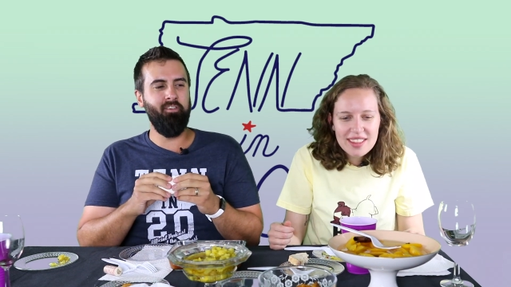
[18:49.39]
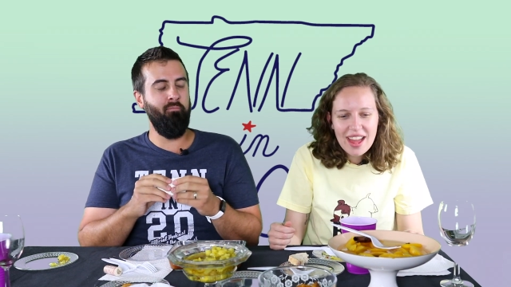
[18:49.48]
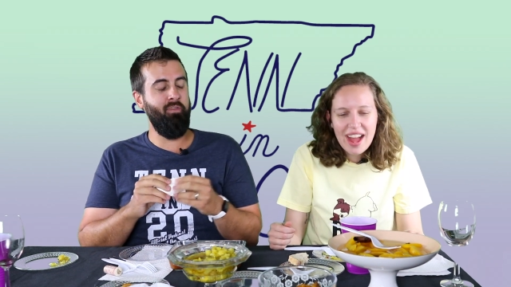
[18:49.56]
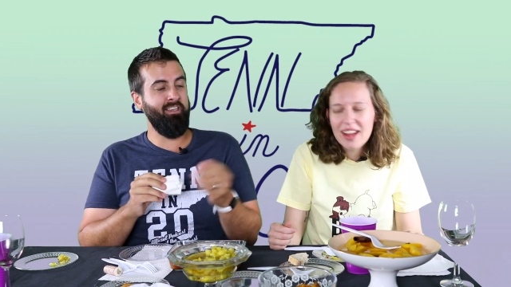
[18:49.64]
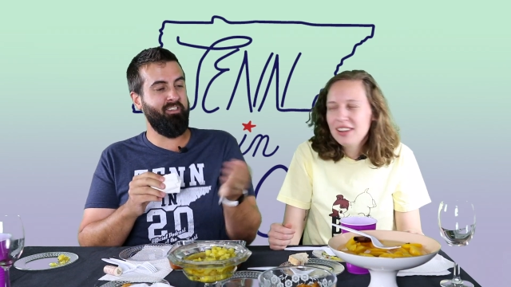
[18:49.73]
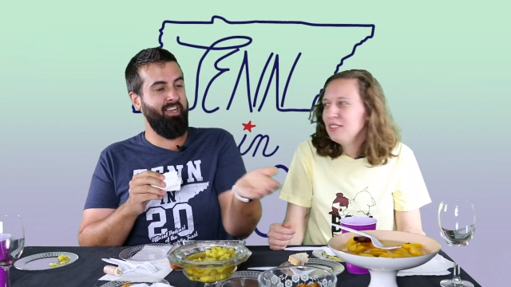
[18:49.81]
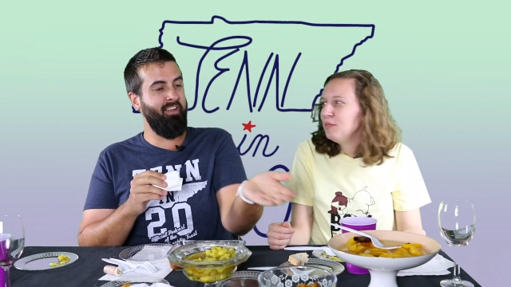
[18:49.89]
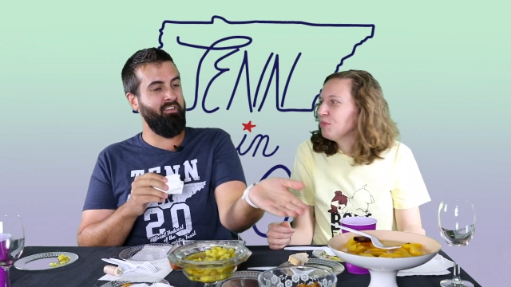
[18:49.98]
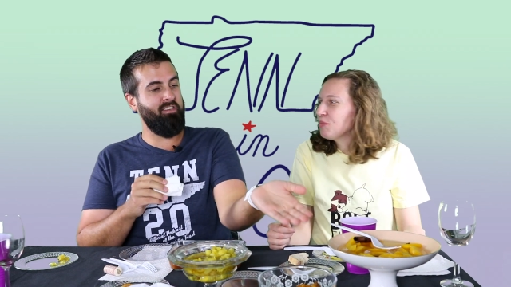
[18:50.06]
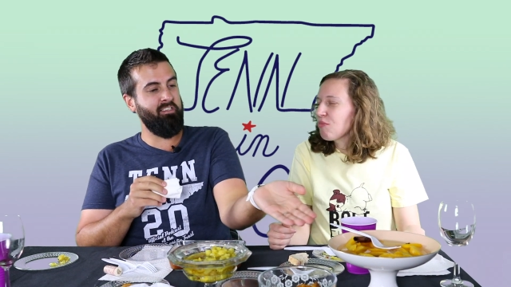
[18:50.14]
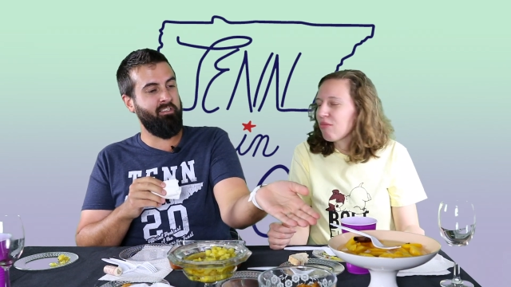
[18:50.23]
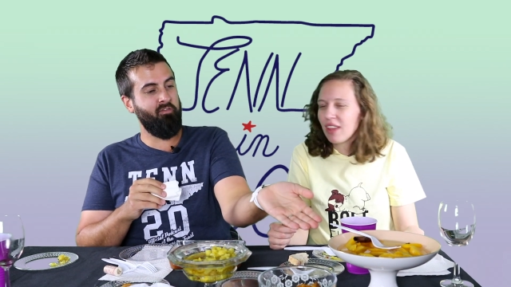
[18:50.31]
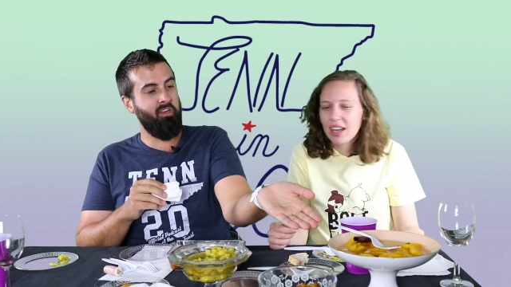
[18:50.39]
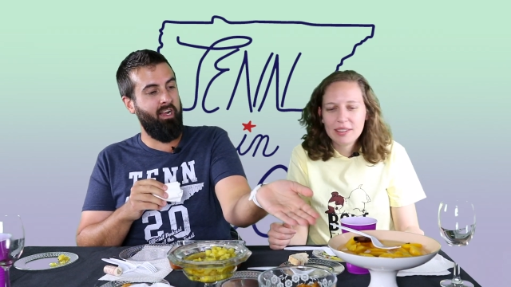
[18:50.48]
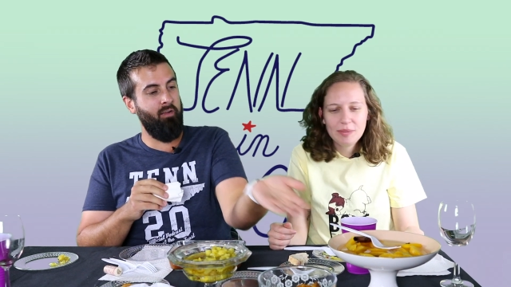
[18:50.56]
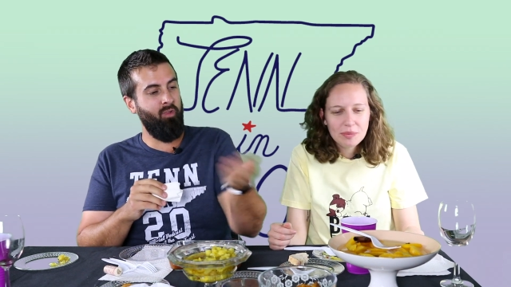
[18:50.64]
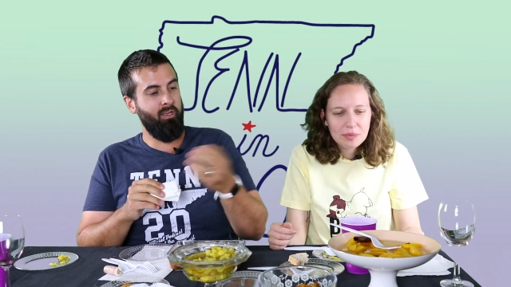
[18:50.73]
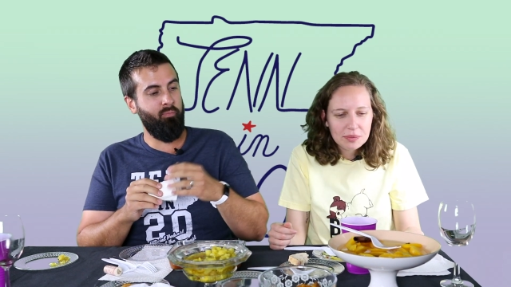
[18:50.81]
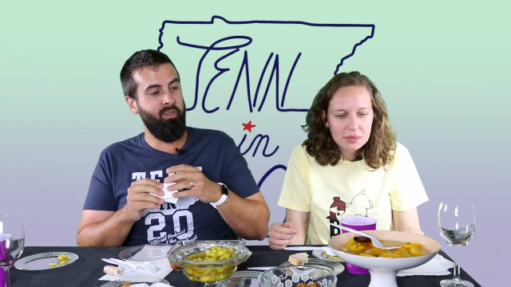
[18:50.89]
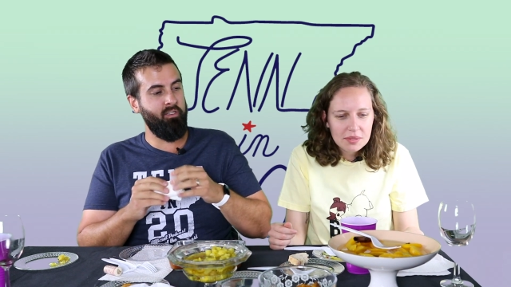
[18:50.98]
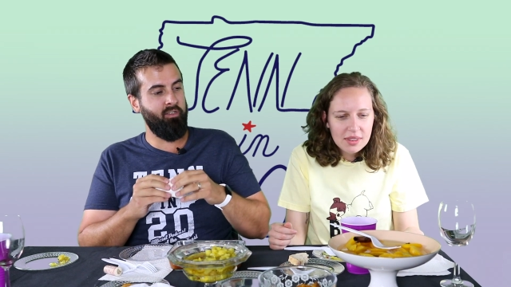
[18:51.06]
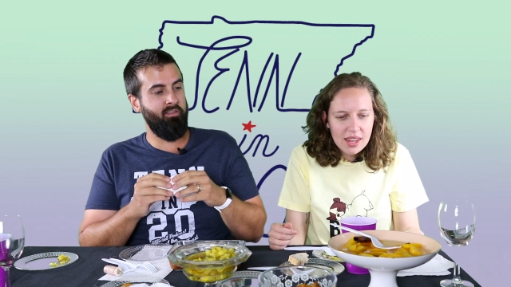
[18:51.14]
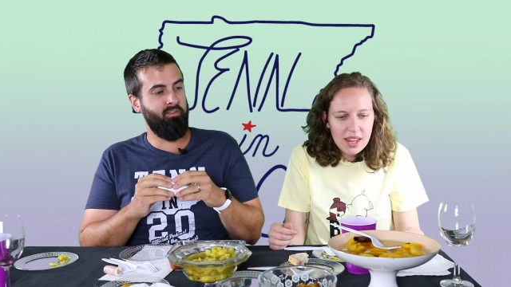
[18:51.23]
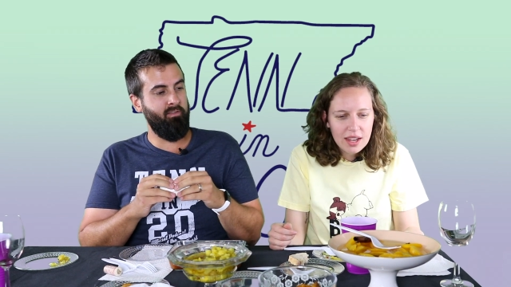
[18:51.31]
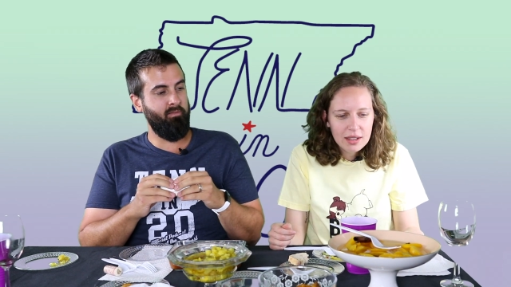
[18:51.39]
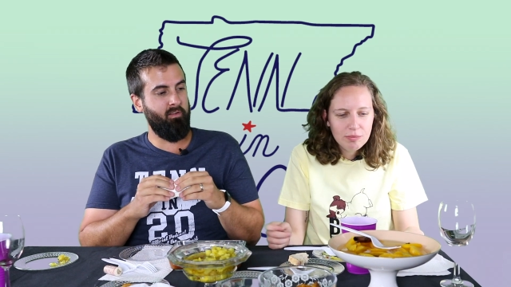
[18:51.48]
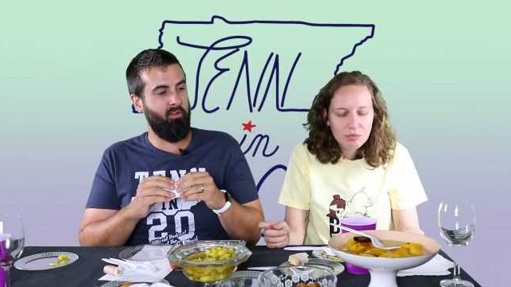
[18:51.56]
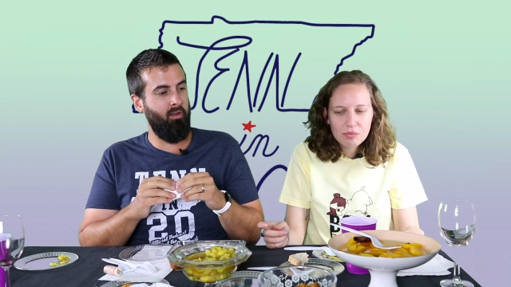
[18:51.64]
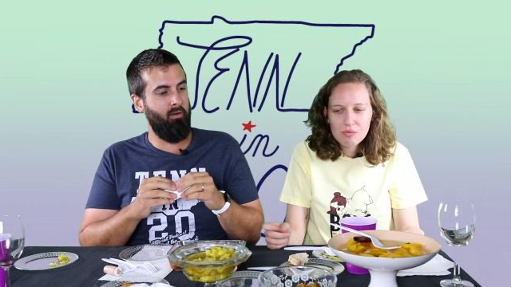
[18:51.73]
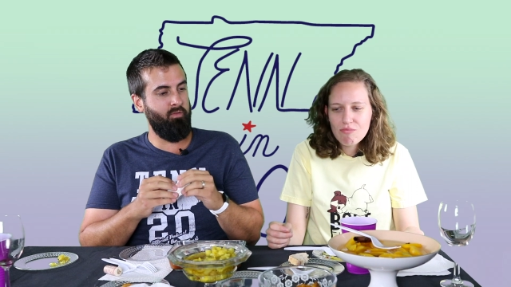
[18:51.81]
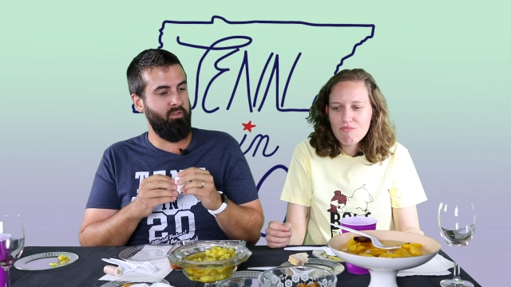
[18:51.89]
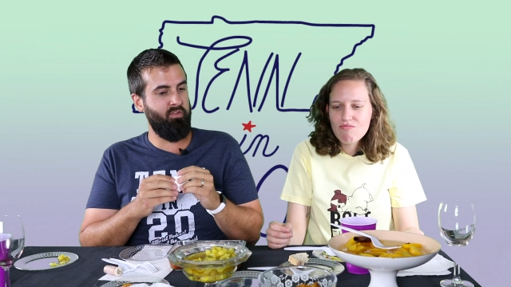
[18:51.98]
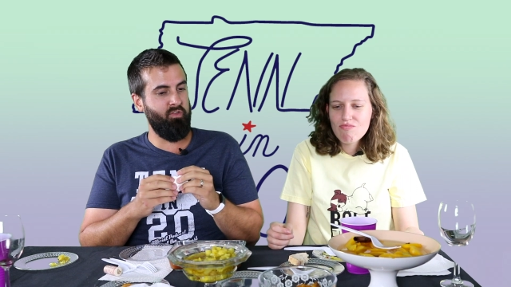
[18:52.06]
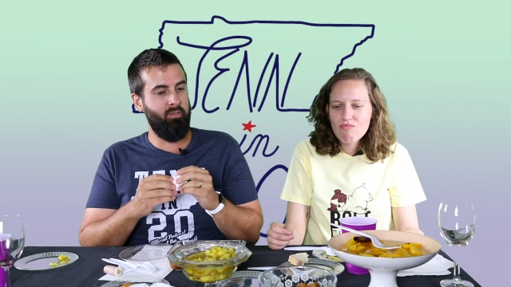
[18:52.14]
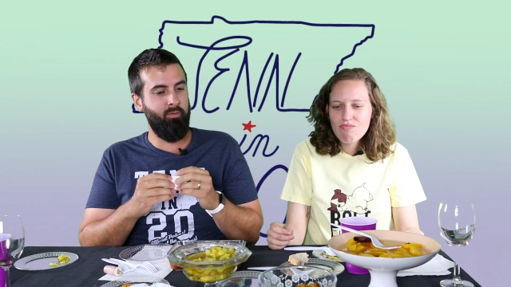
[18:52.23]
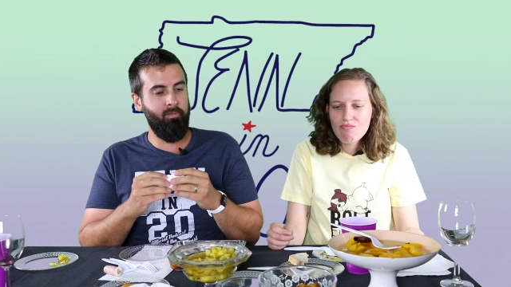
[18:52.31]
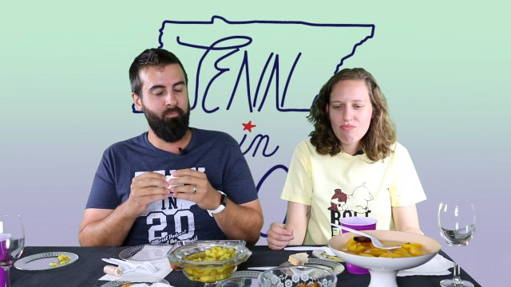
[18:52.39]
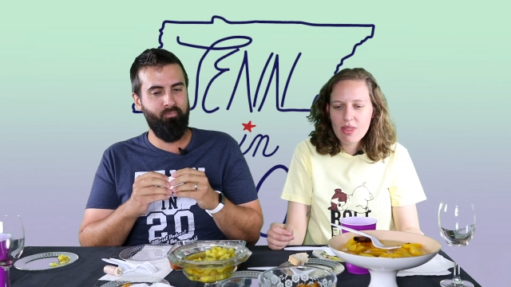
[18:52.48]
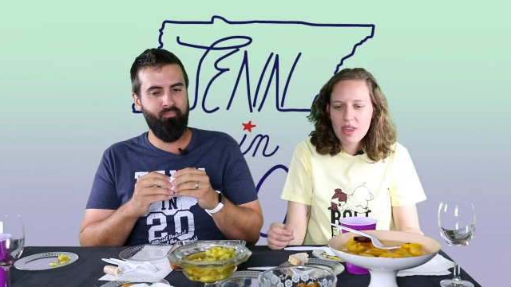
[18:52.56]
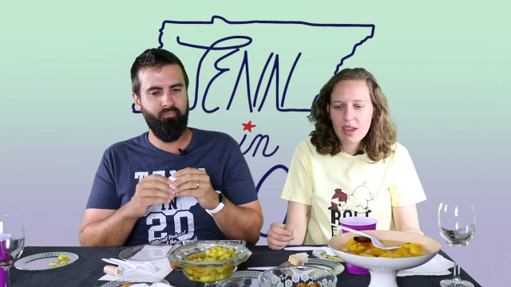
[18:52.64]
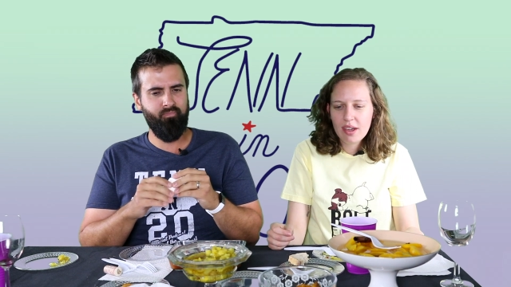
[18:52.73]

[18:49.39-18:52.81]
Speaker 1: some things stand the test of time, like peaches and cloves and cinnamon.